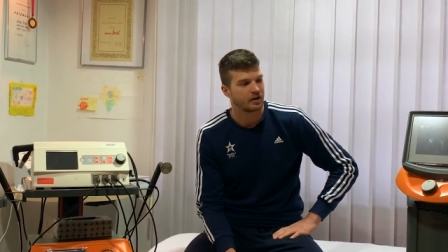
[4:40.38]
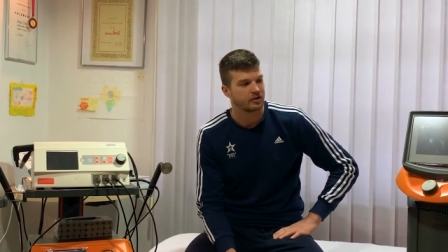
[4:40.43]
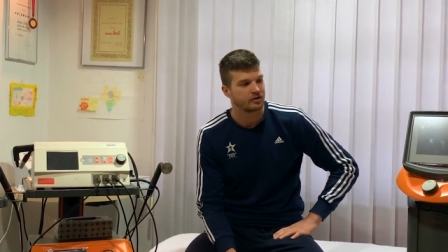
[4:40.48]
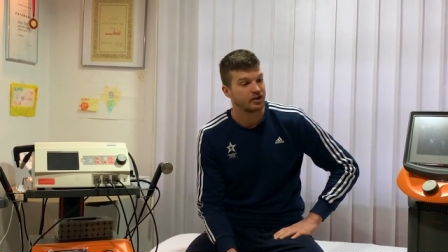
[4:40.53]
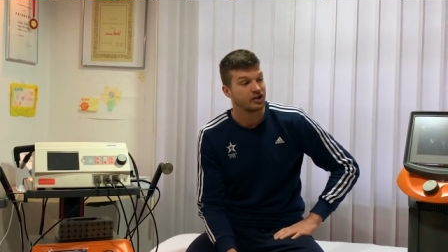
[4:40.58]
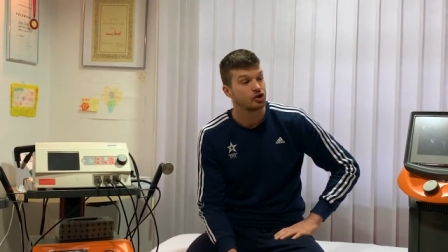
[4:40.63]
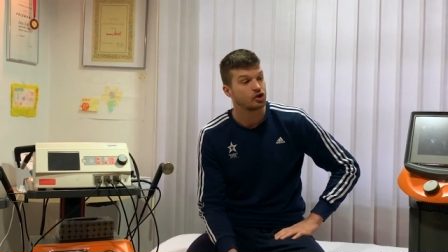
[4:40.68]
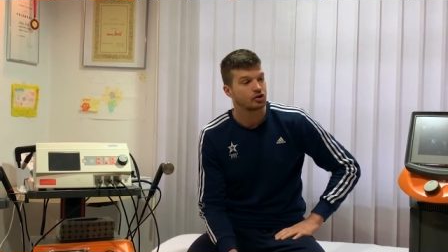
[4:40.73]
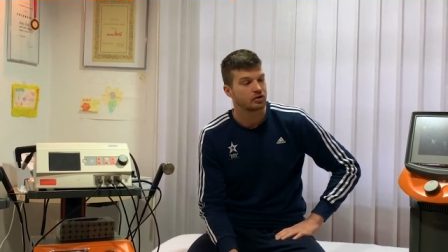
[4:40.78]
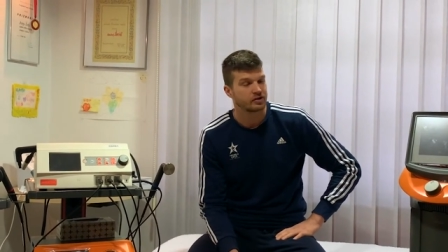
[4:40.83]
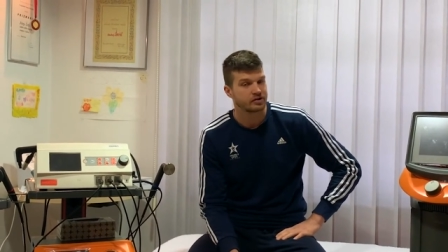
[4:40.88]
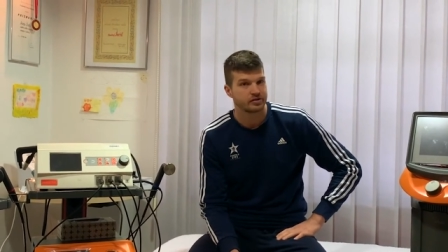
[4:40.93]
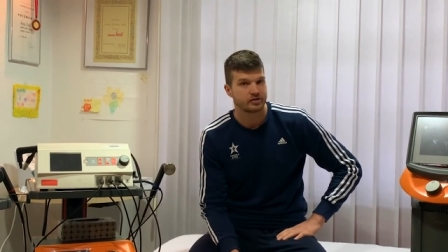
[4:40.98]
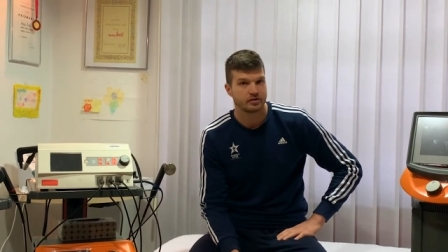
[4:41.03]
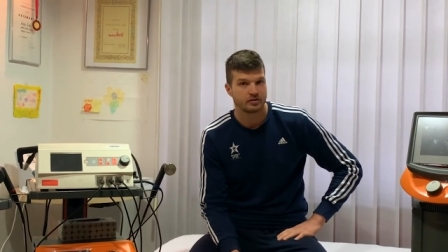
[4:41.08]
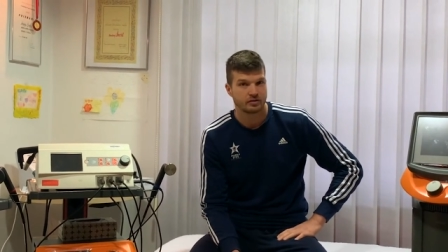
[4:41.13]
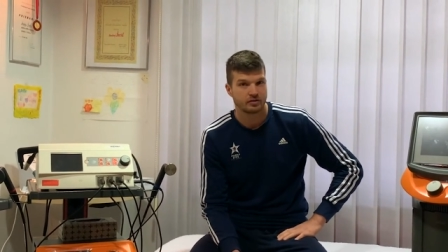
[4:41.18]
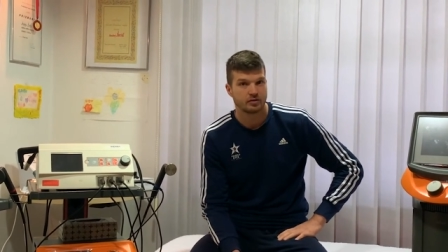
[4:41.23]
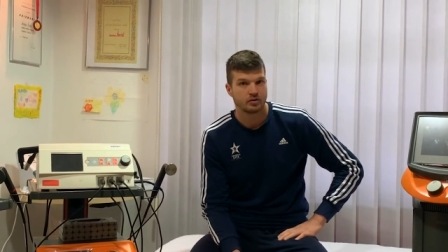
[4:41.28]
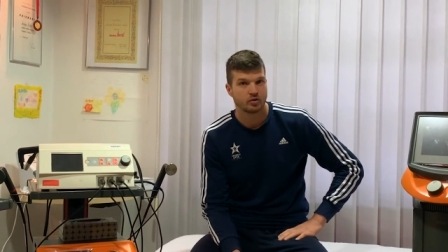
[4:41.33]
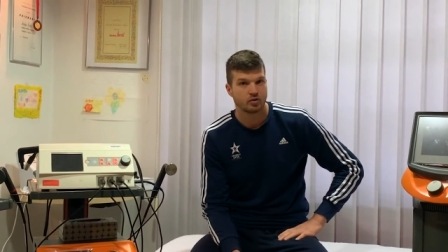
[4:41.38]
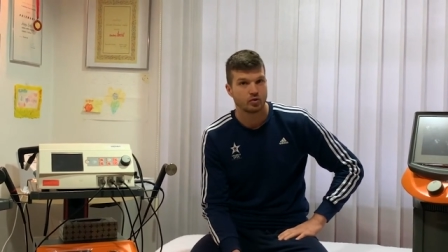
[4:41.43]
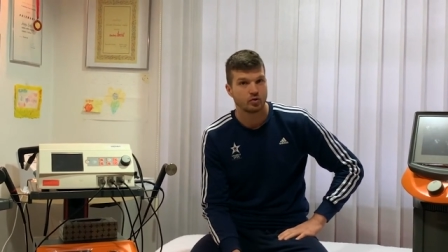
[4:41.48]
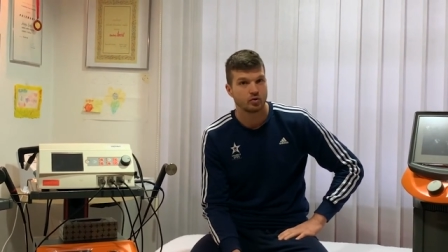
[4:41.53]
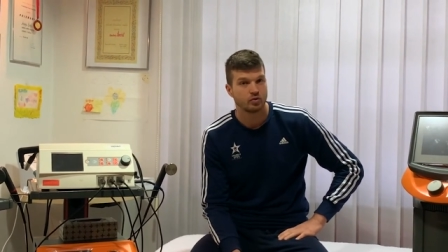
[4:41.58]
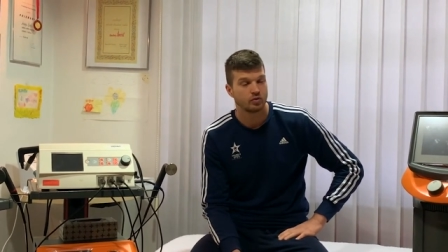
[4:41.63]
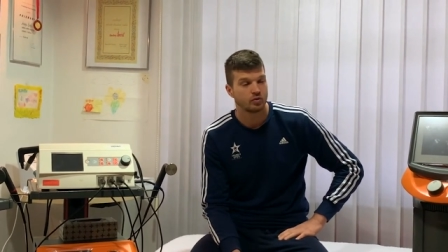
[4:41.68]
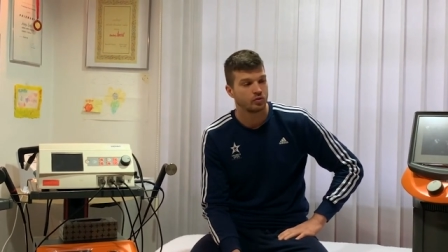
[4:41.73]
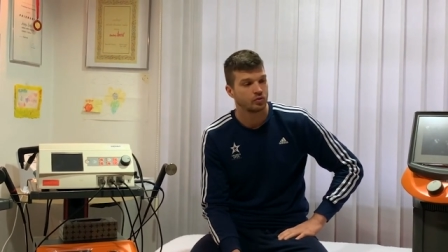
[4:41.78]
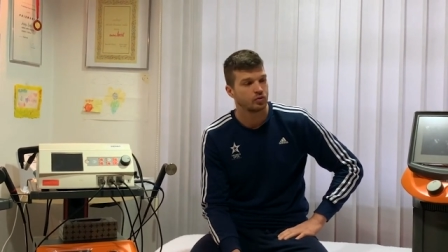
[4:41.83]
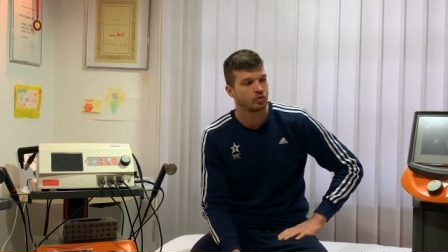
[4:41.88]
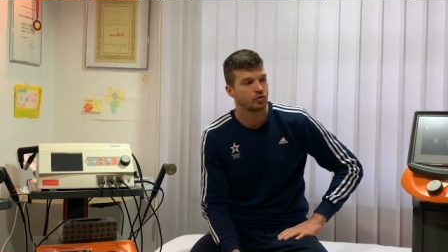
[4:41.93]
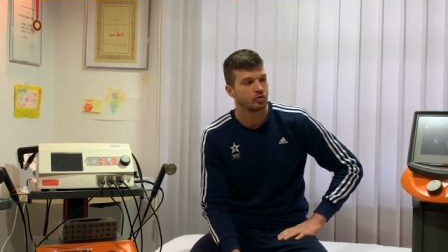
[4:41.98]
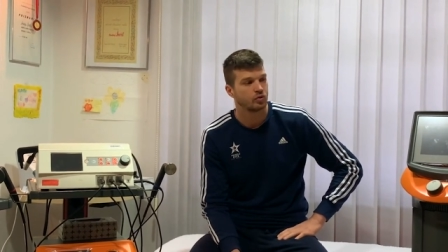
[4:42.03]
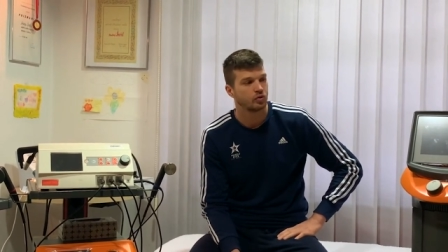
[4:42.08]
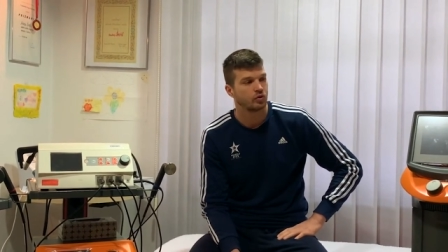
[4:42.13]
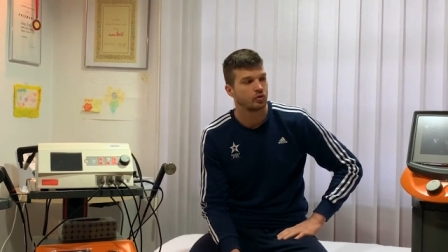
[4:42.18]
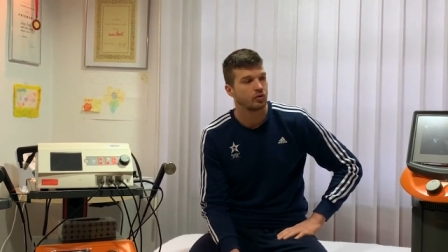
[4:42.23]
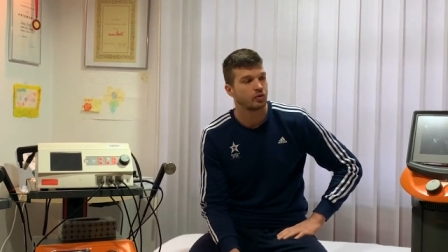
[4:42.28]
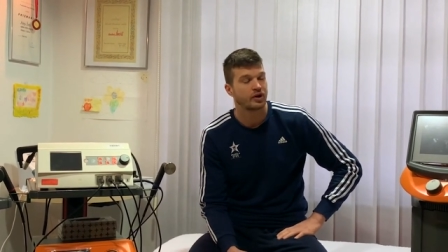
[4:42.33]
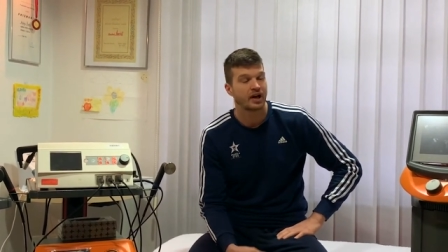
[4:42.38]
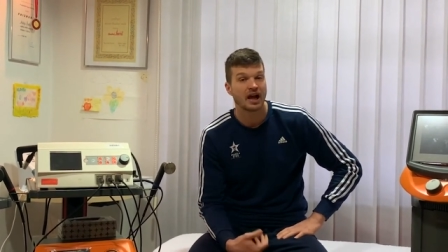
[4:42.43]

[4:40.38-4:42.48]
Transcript: teachers who